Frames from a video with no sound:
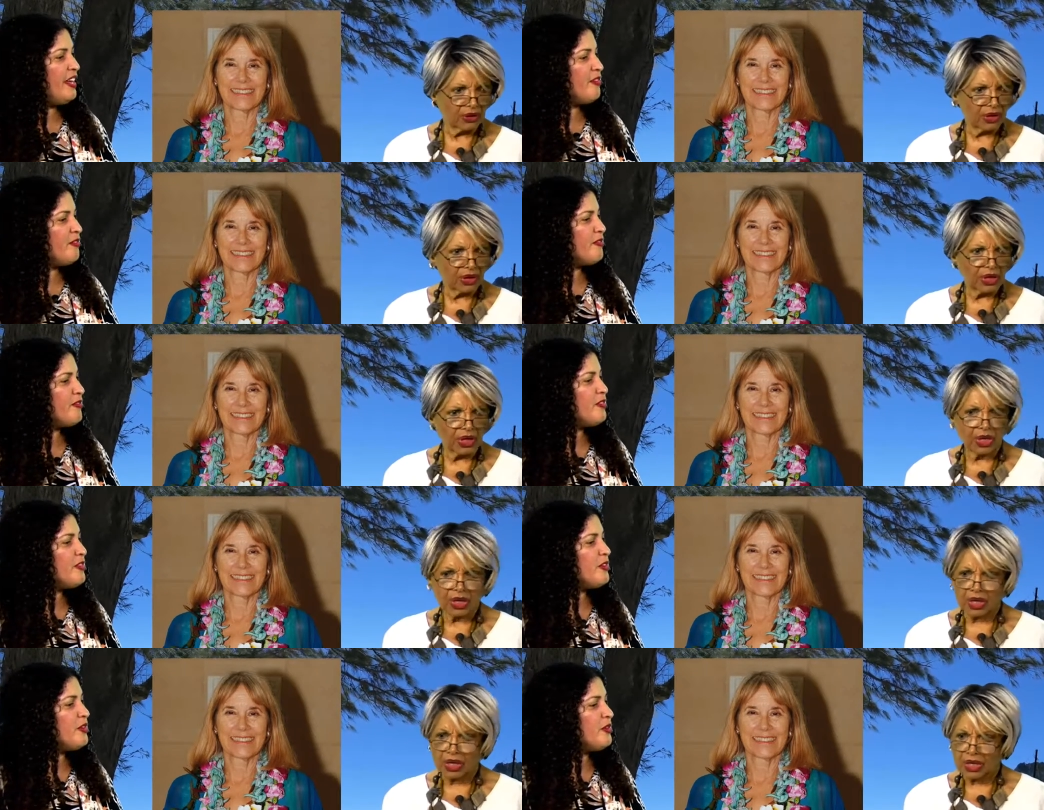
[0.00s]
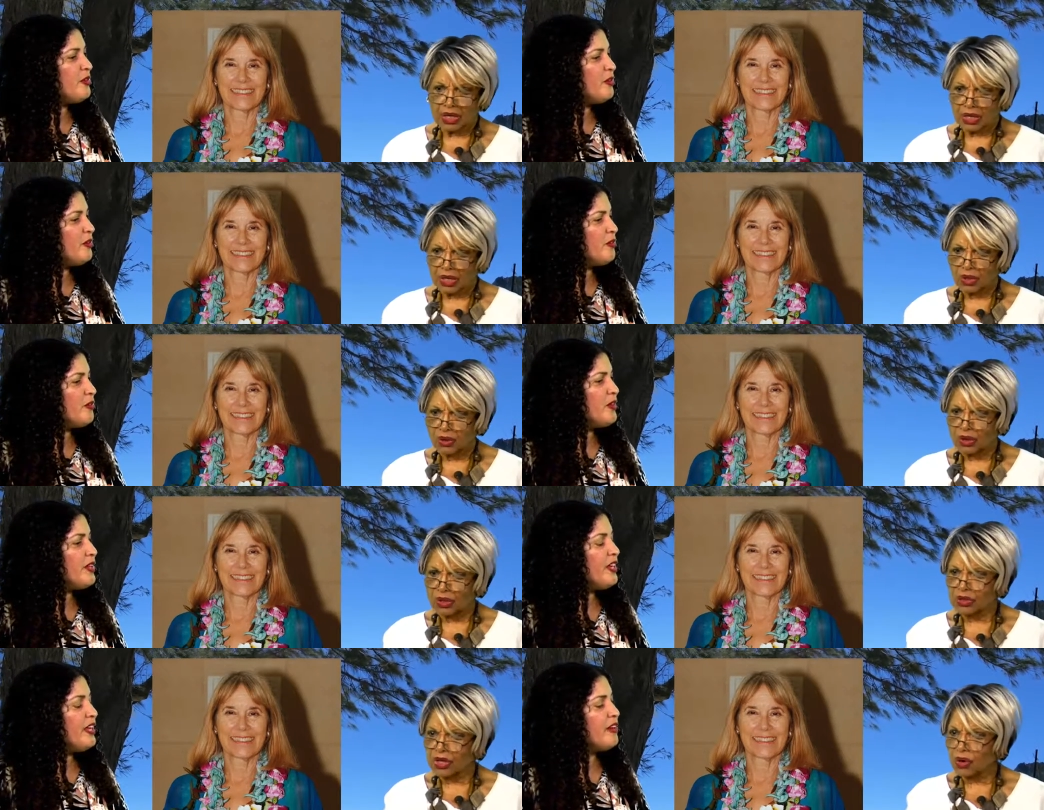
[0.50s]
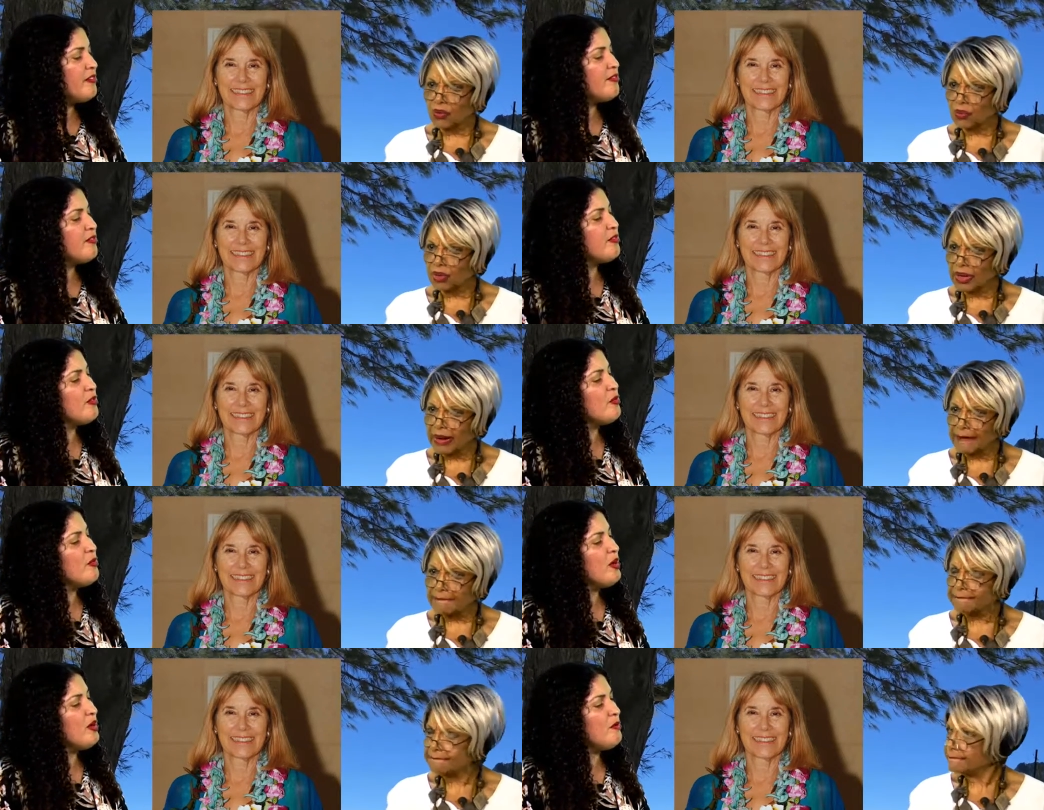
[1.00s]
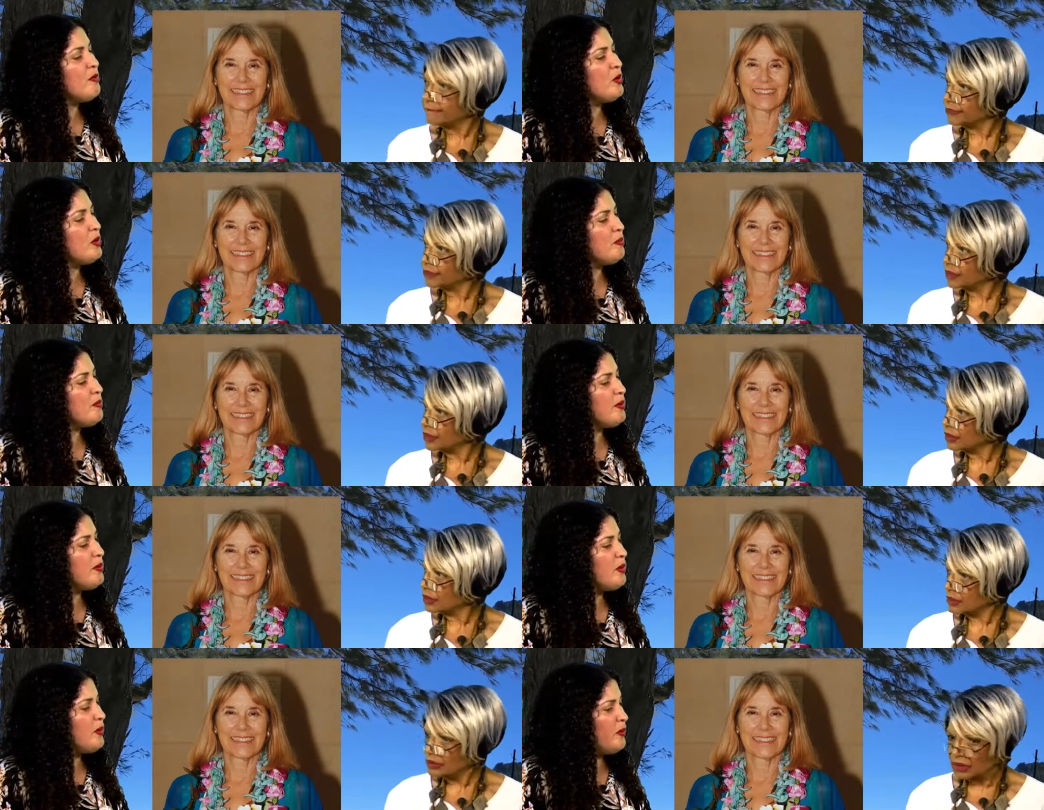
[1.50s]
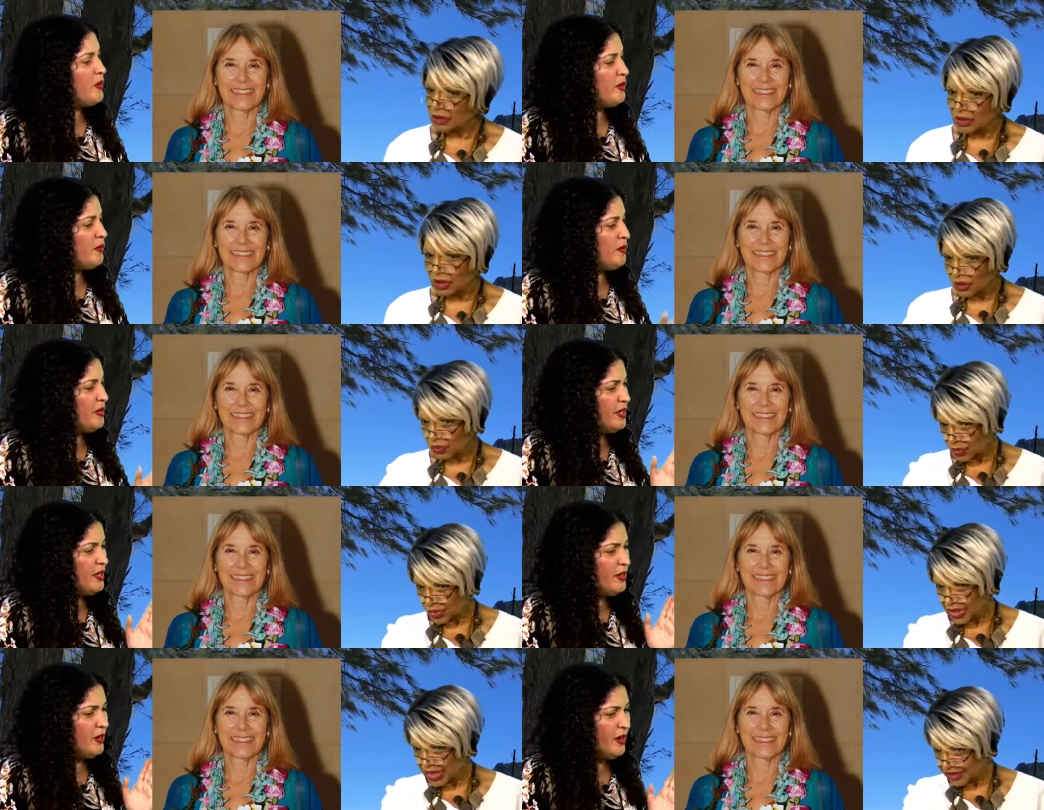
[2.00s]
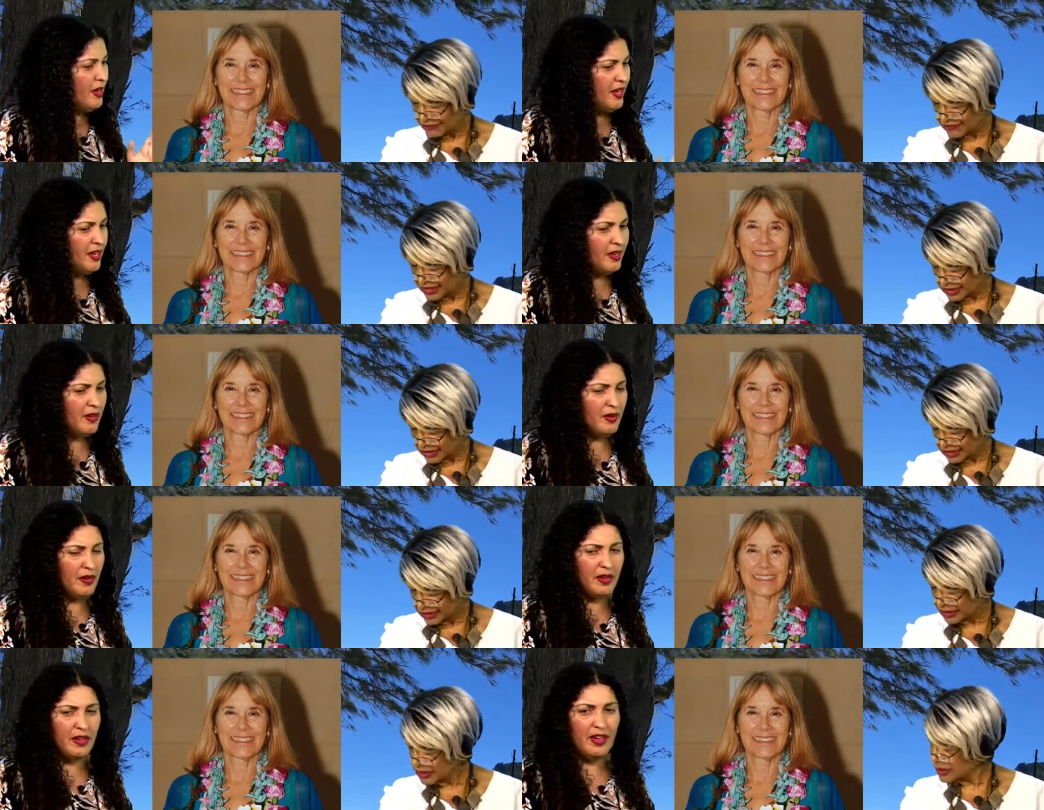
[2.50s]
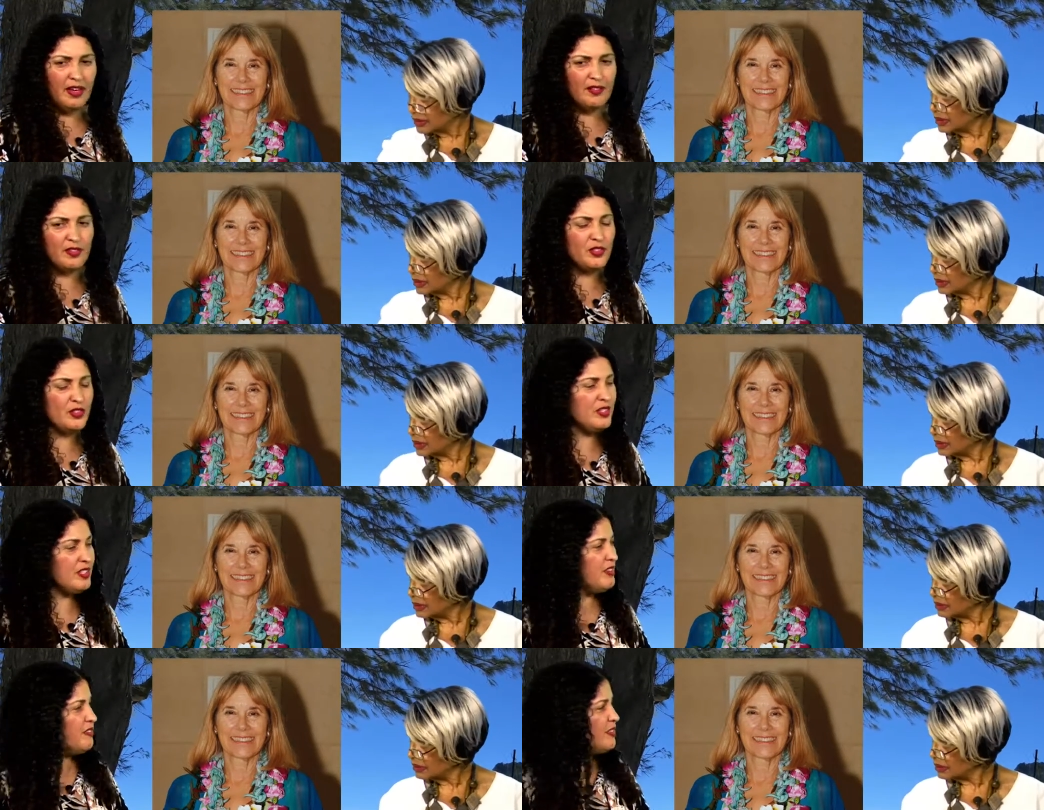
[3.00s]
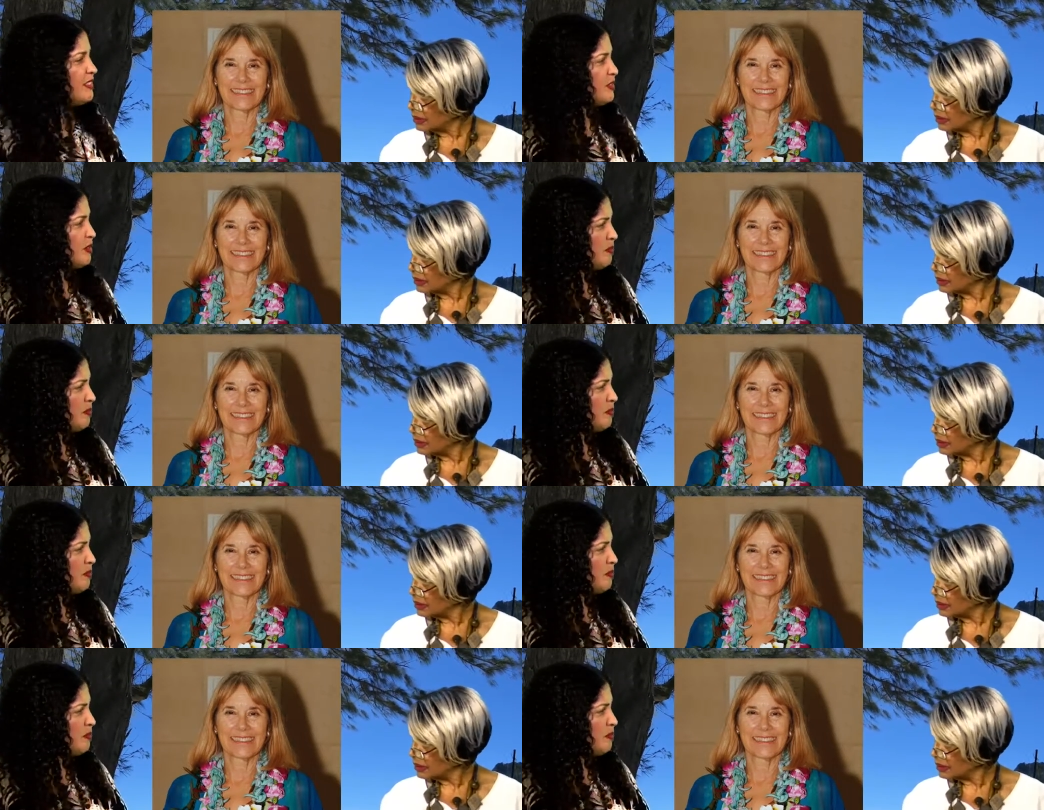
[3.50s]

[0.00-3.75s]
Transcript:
Speaker 1: have you. We have no. one more poem. We you, have to, you, you have to give us